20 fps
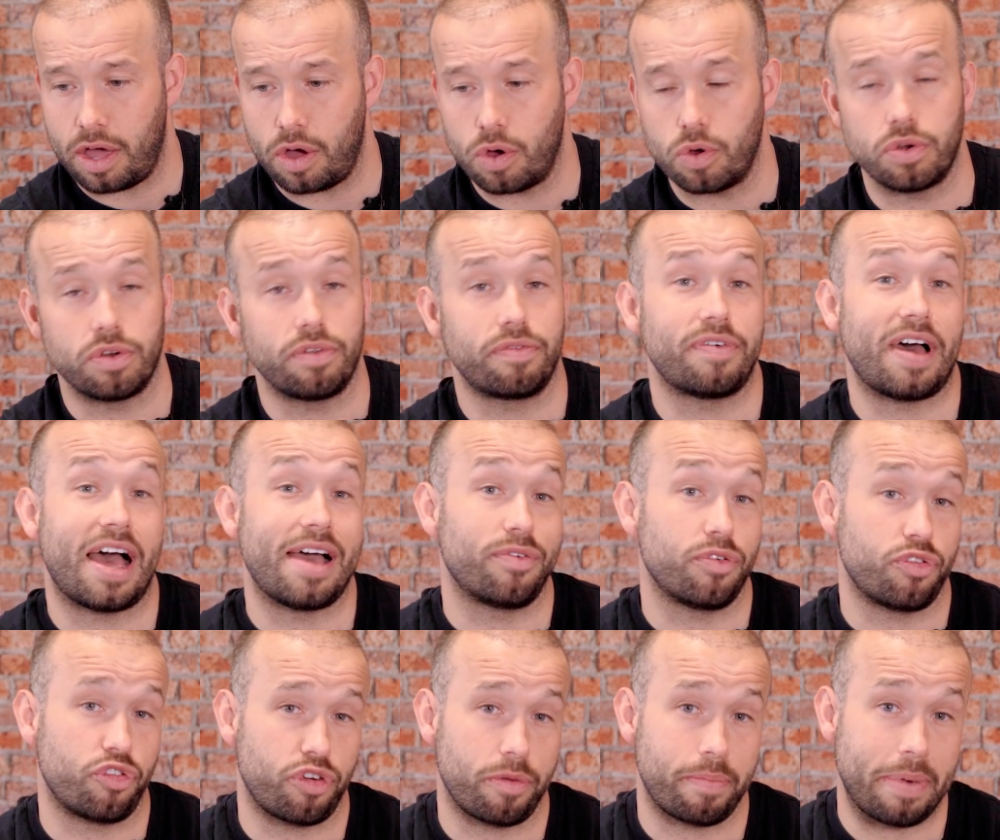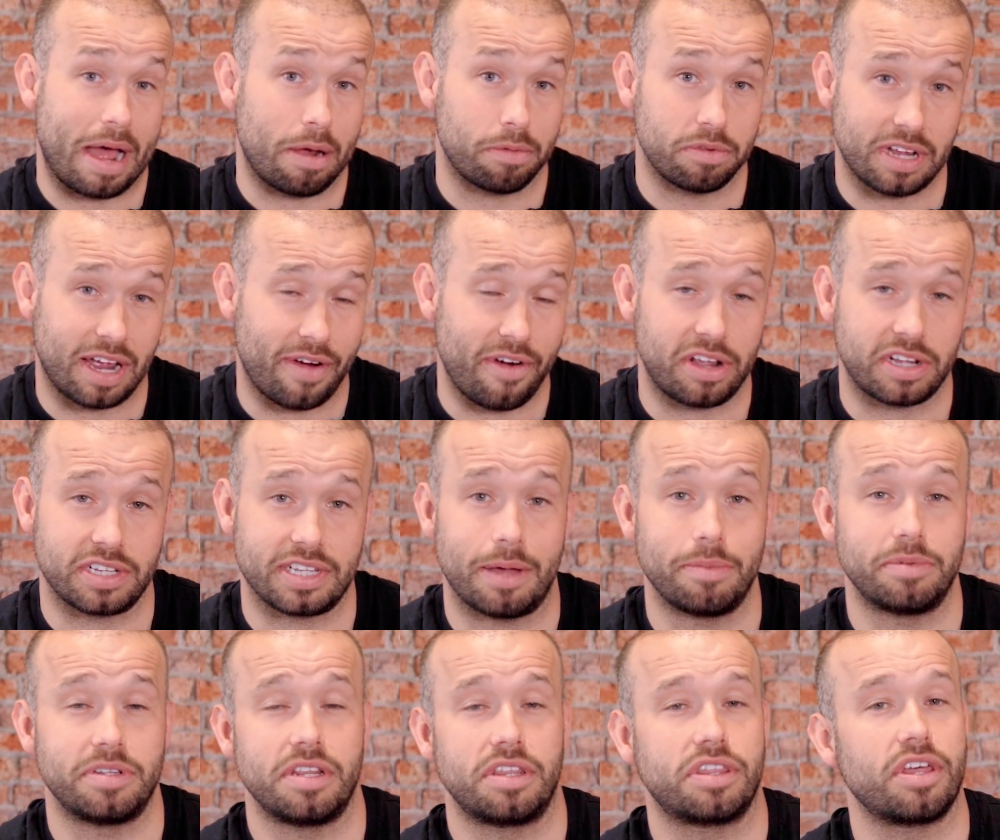under £500 are
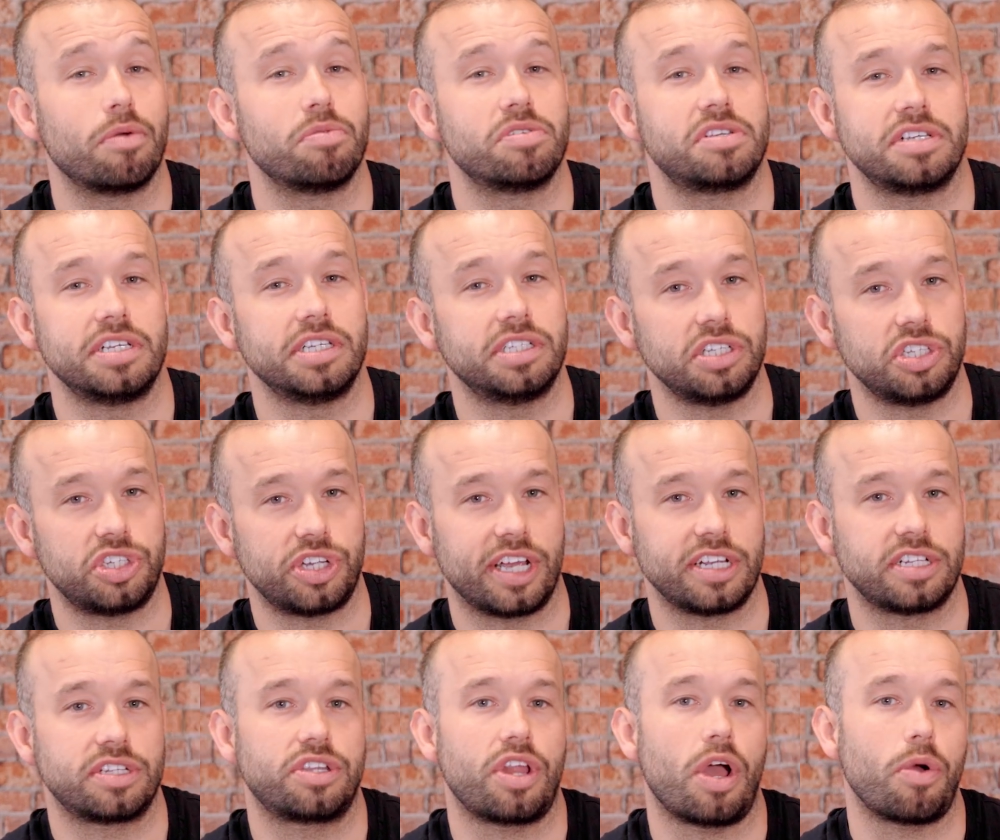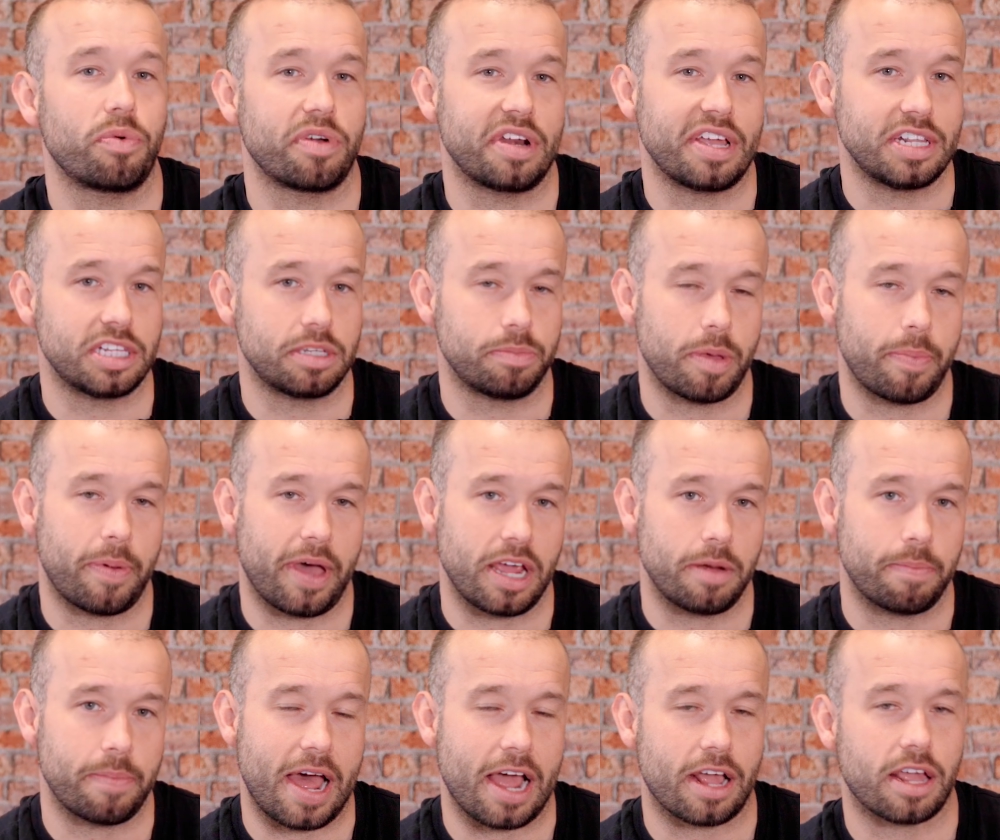accepted. Those CCJs don't need to be
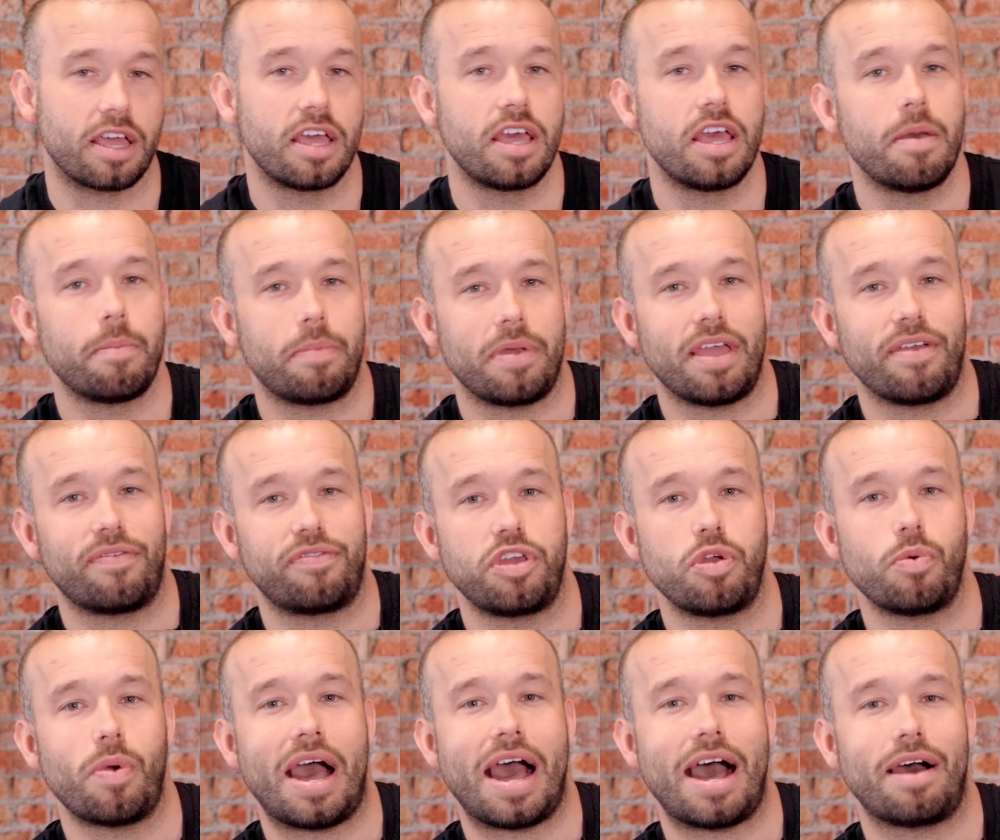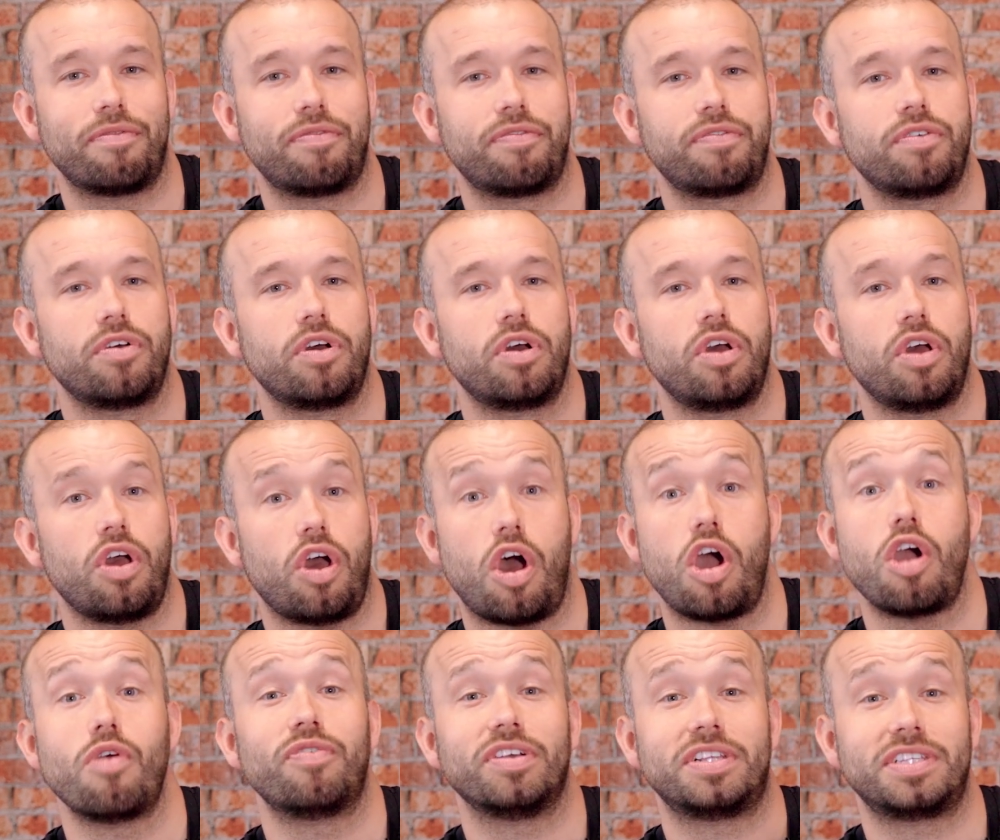paid back. But if you have
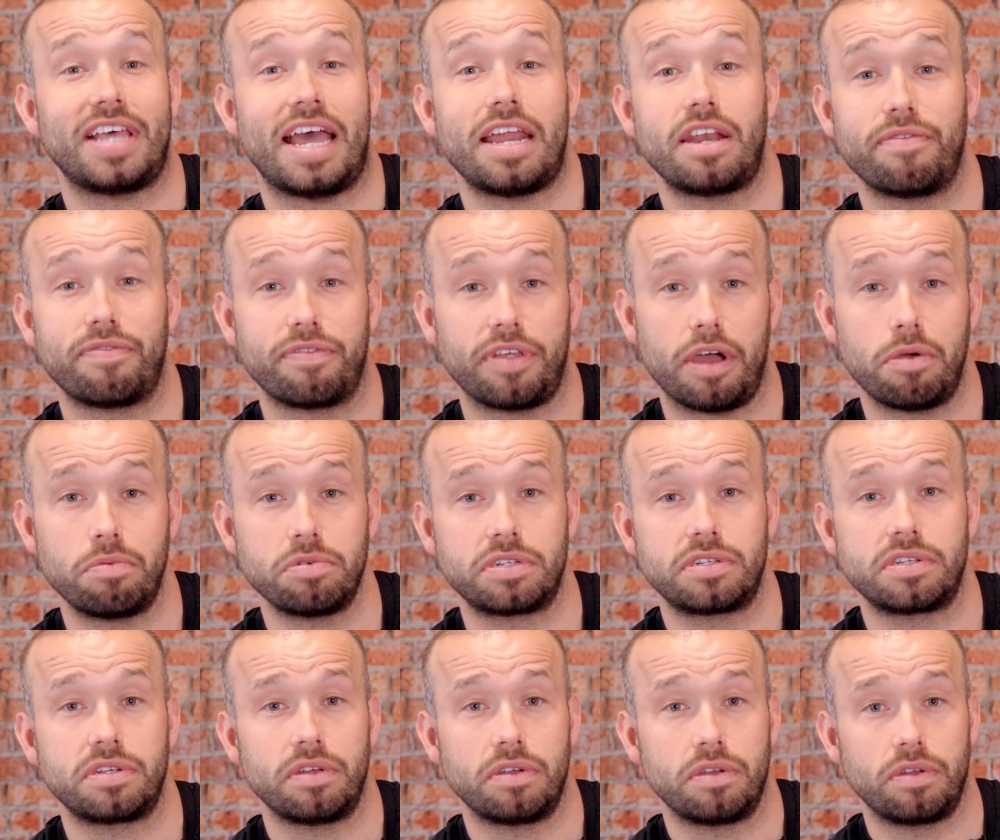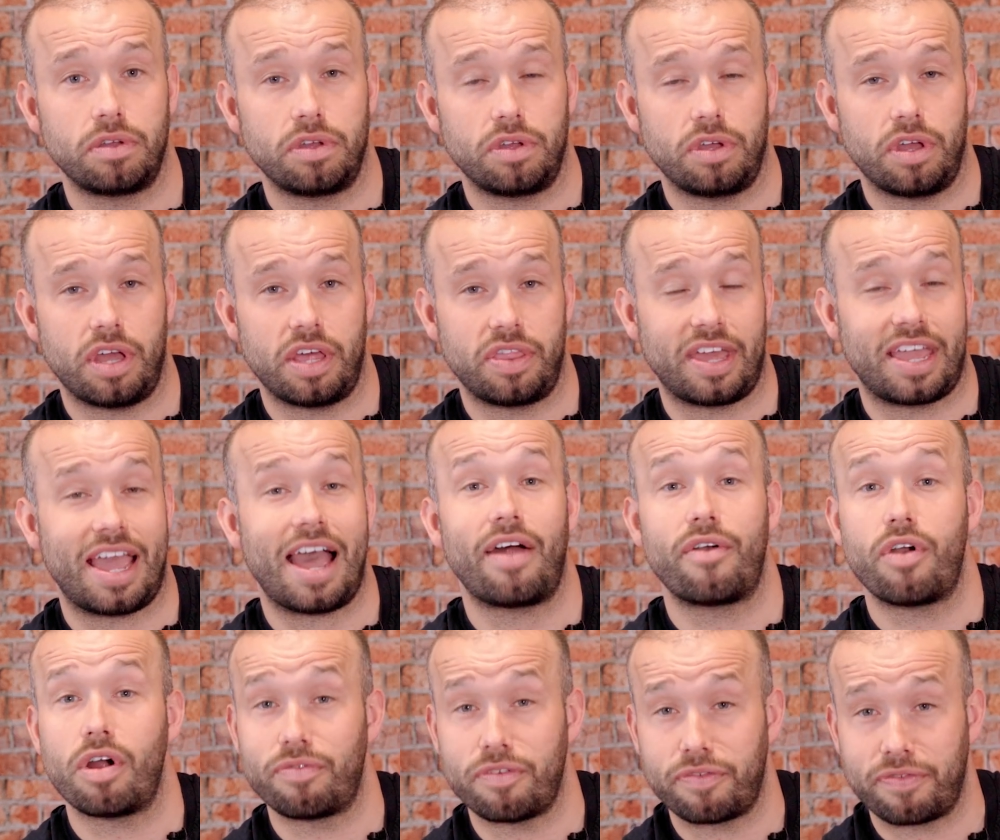over 10 of those, and they
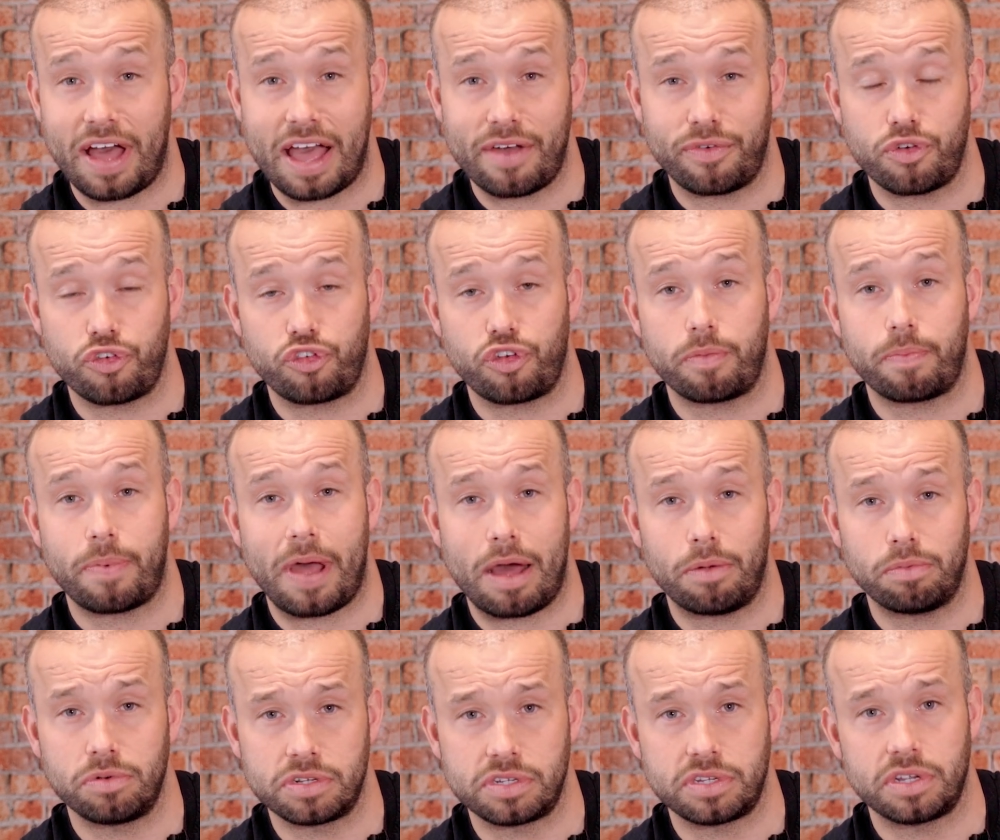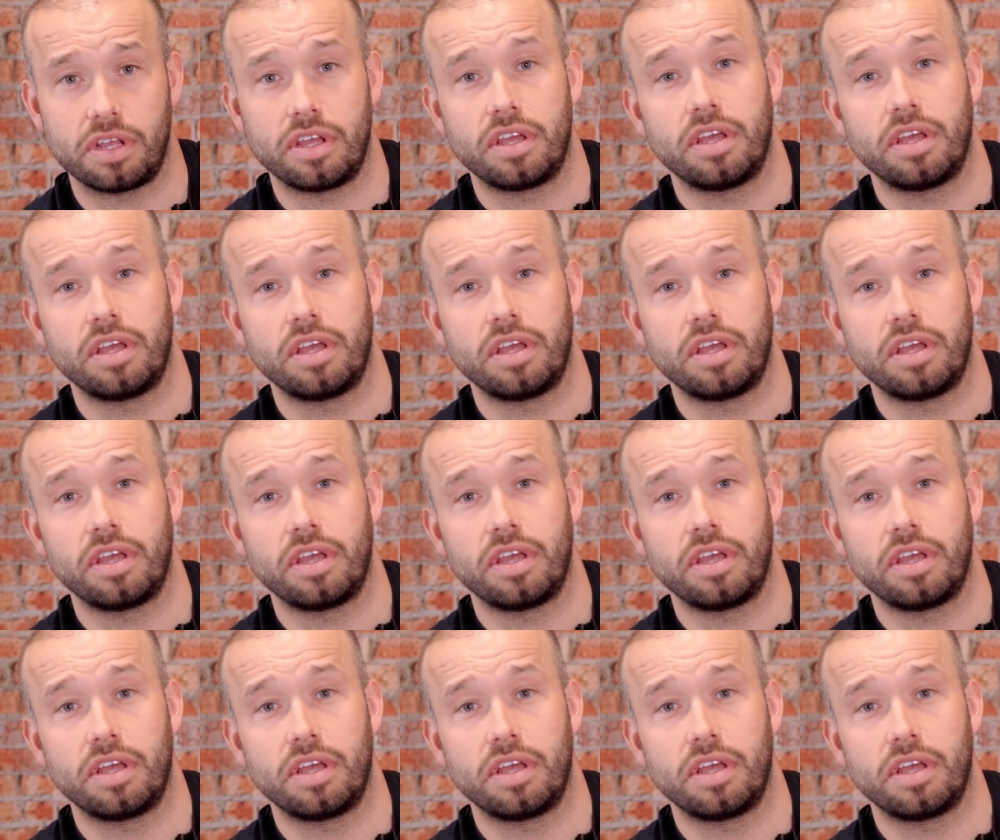are over £500,